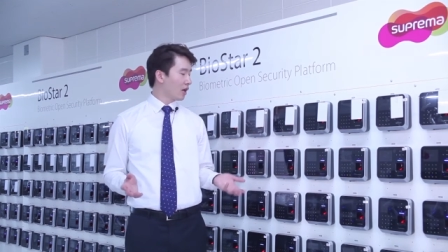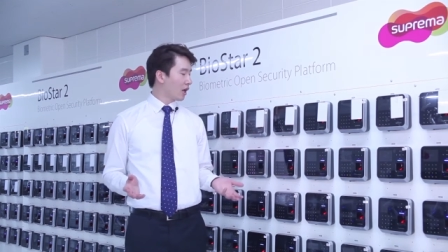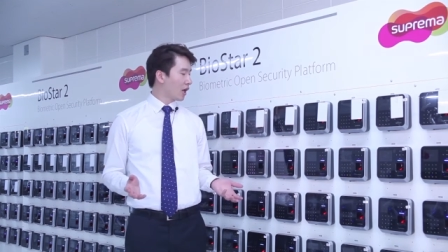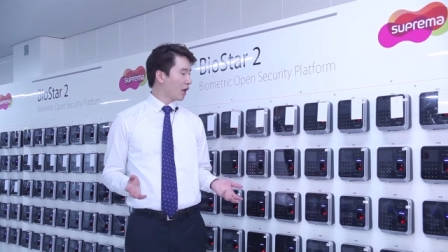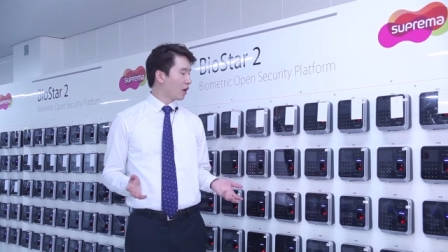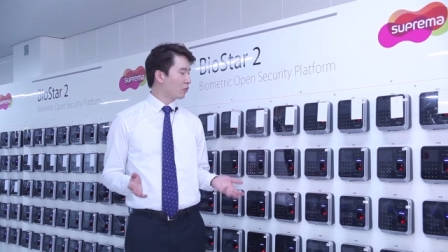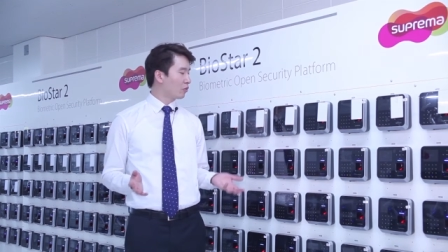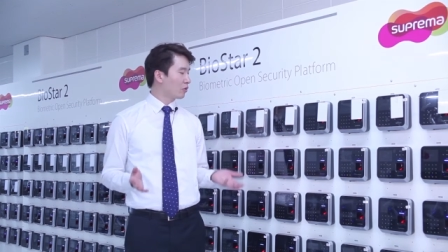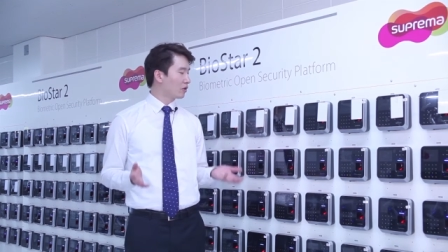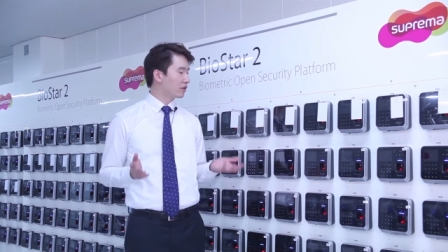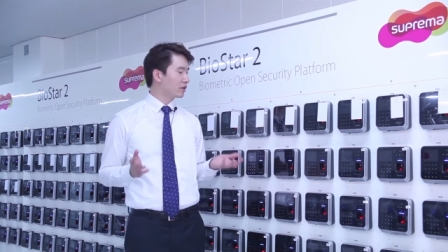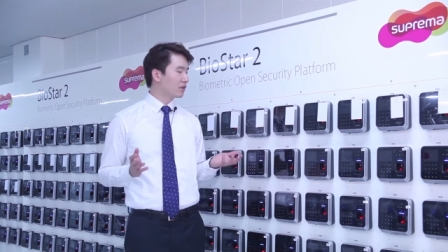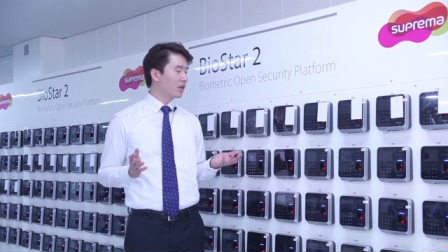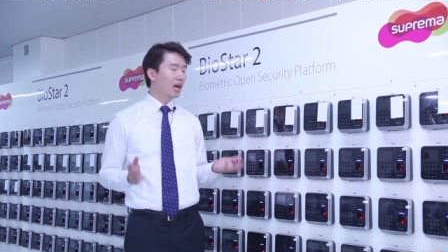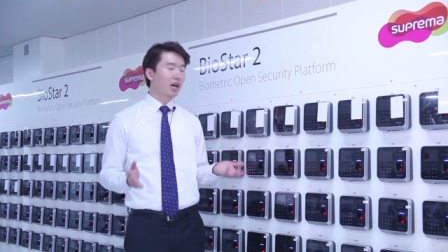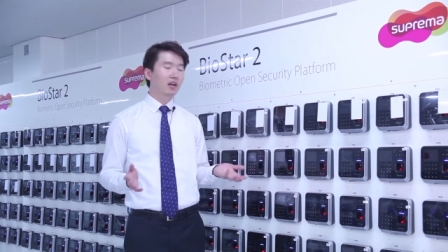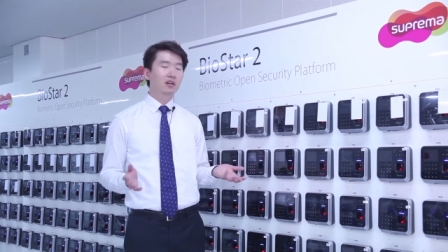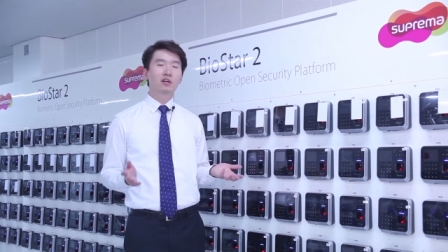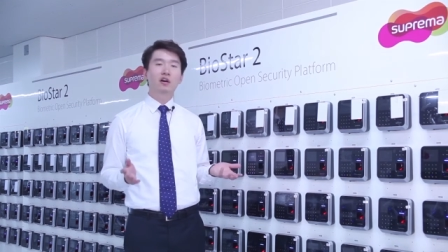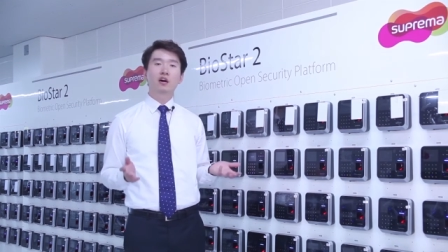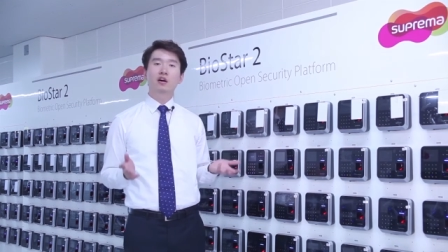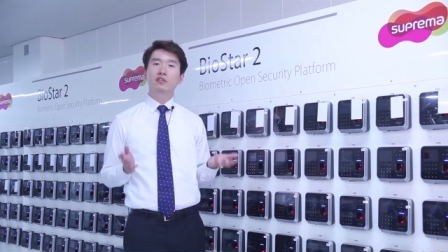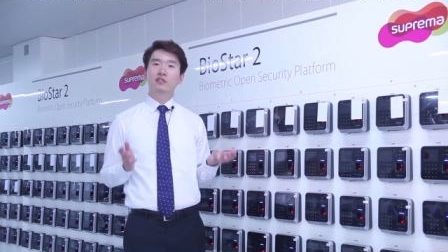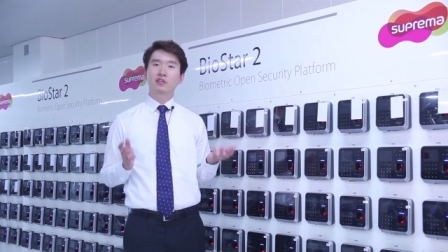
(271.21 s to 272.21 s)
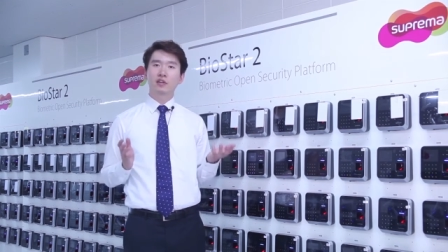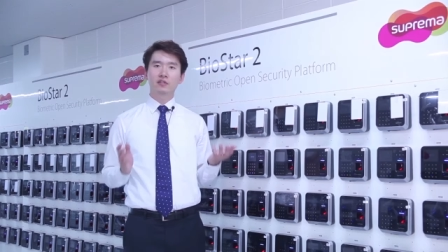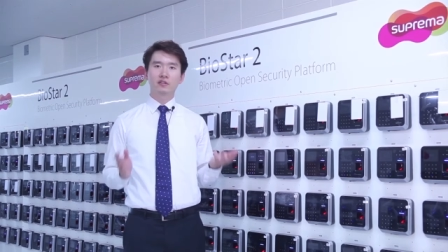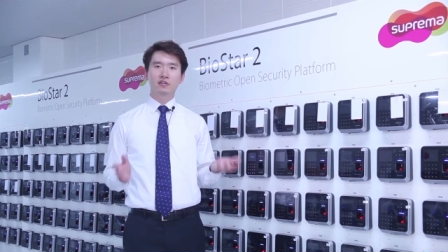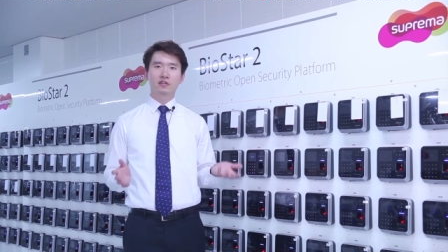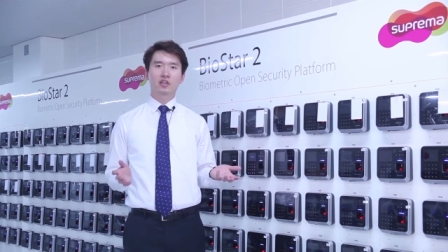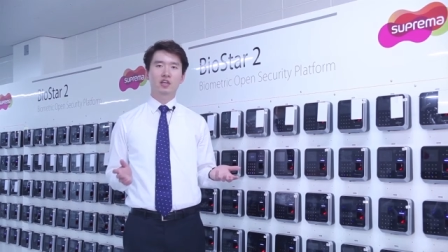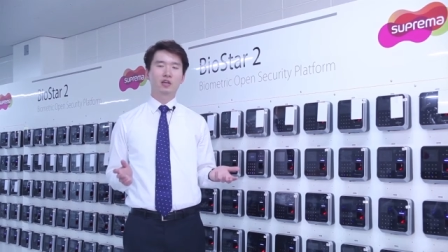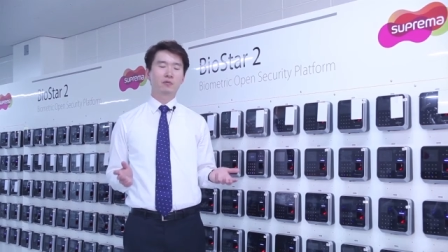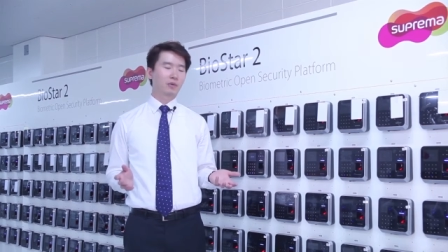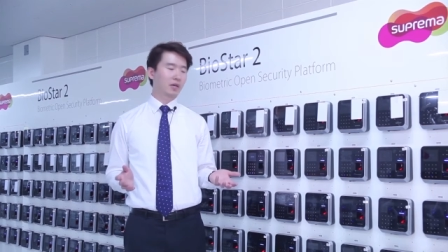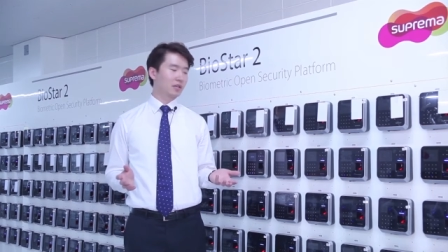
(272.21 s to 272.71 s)
and will not
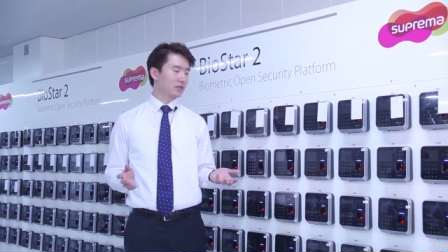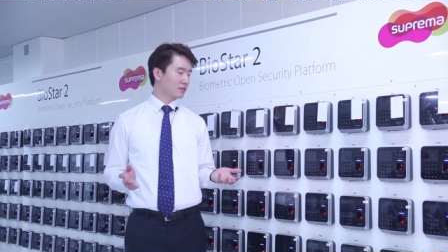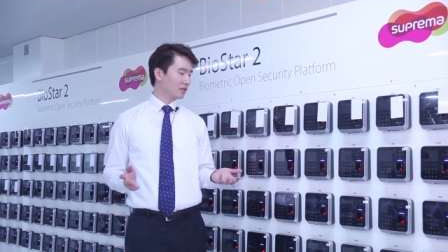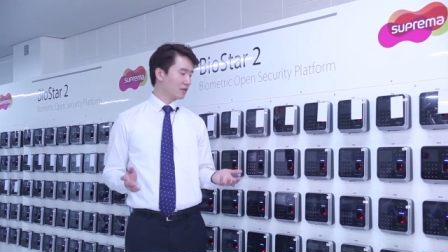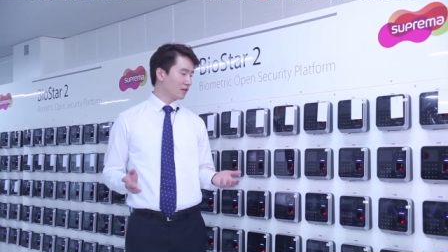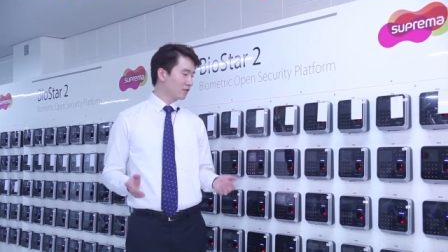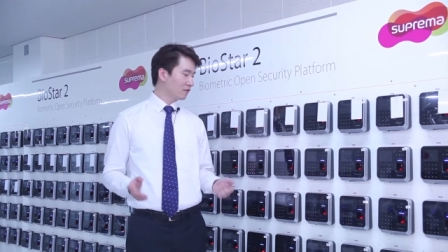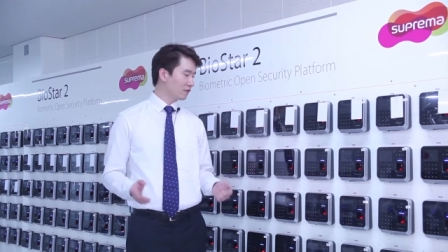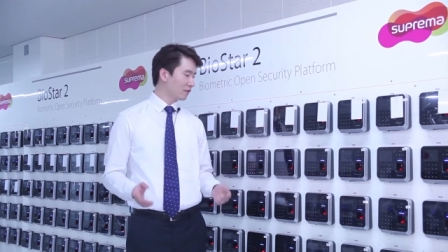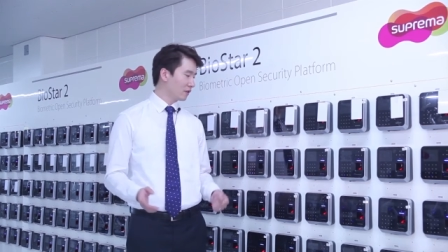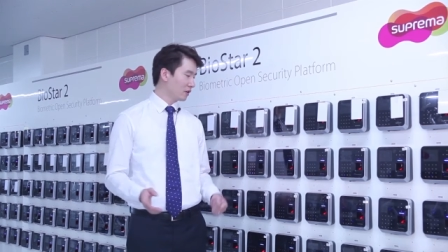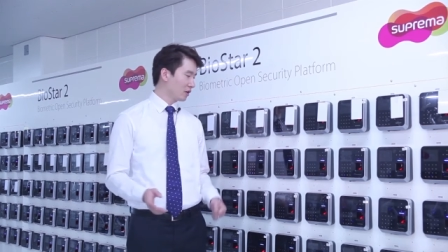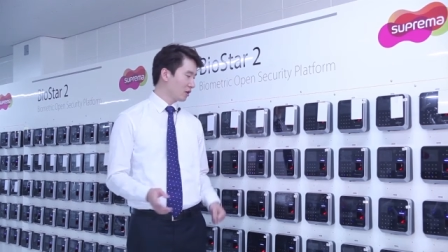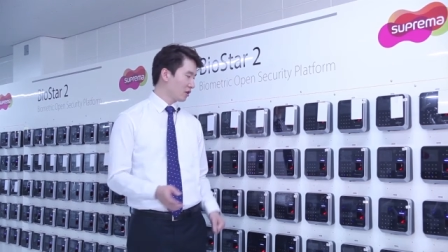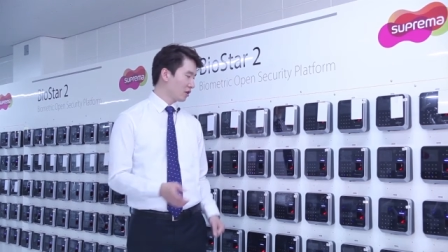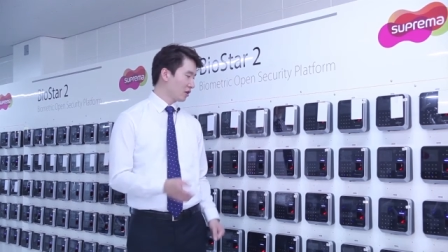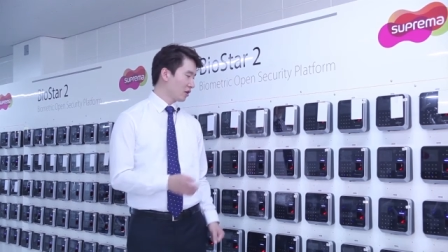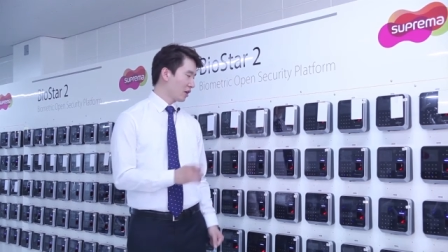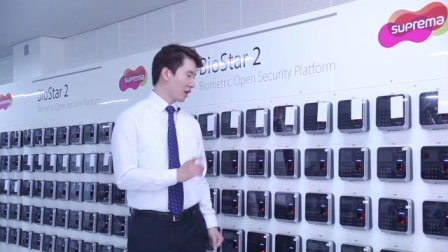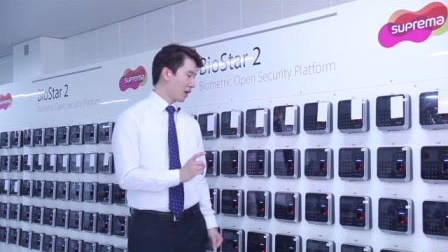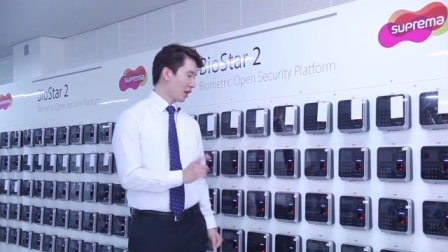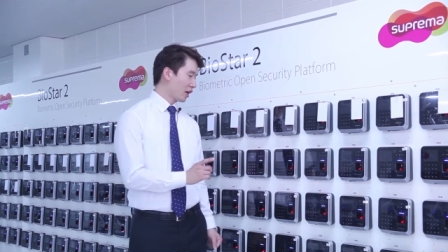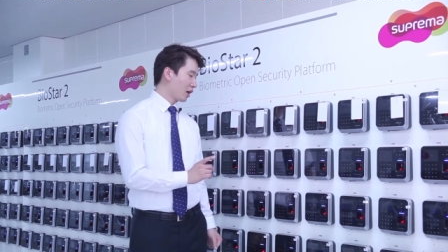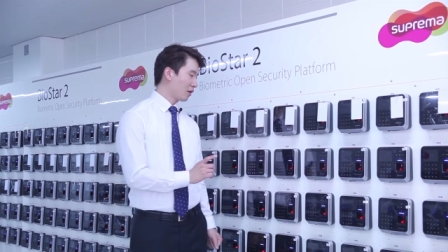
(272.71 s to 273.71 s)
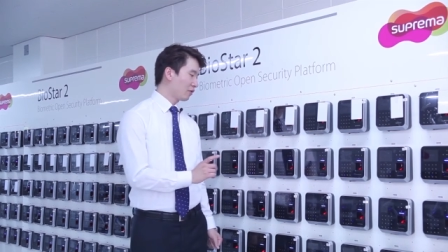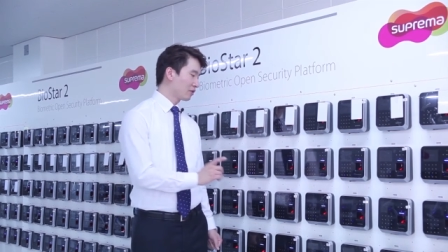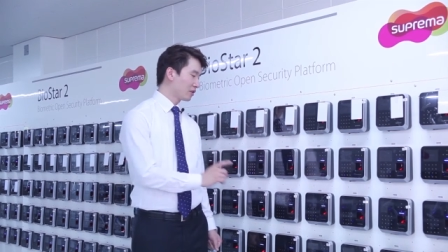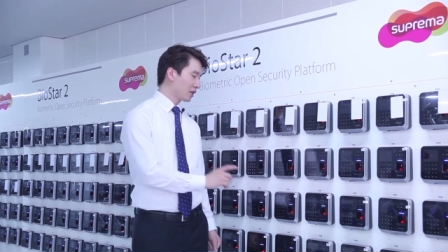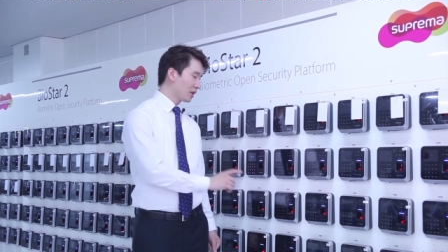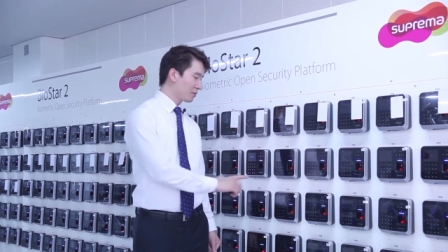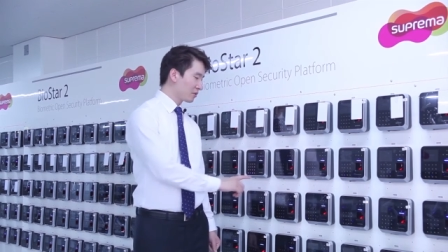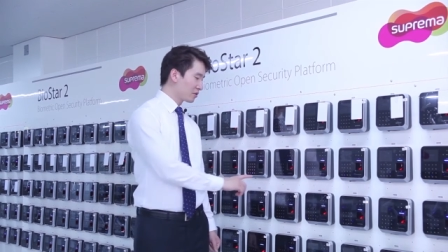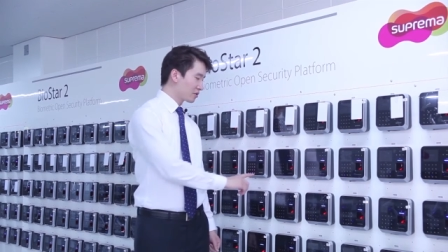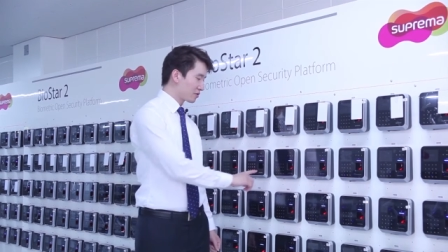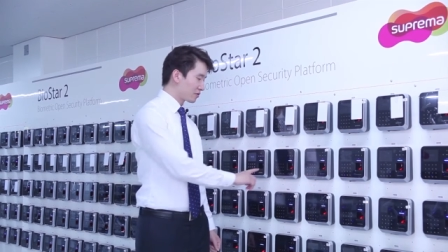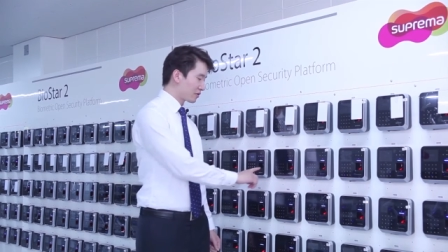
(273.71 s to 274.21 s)
authenticate myself, and I will
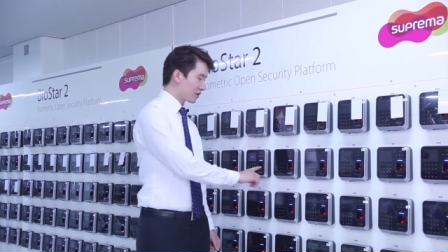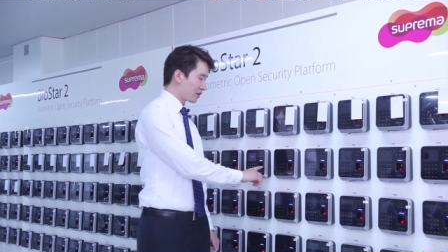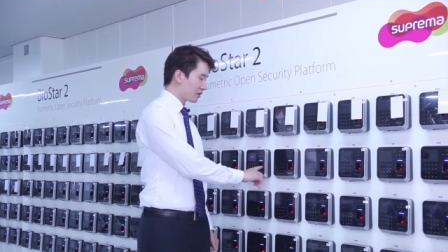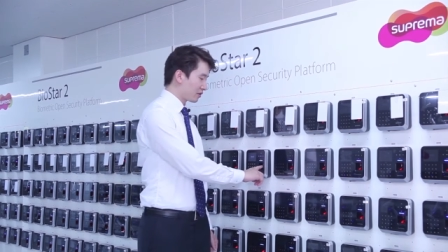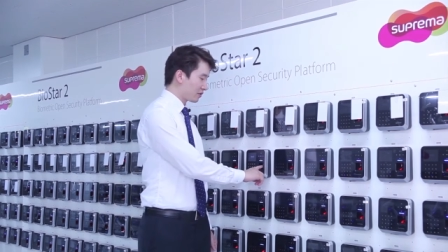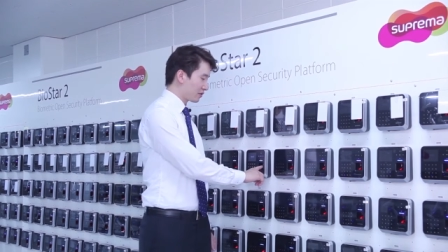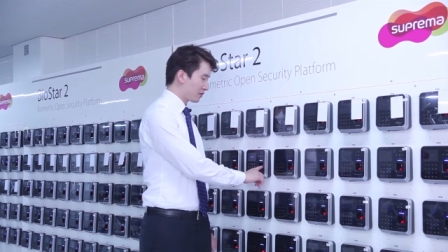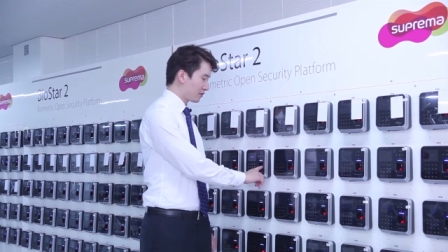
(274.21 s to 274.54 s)
demonstrate.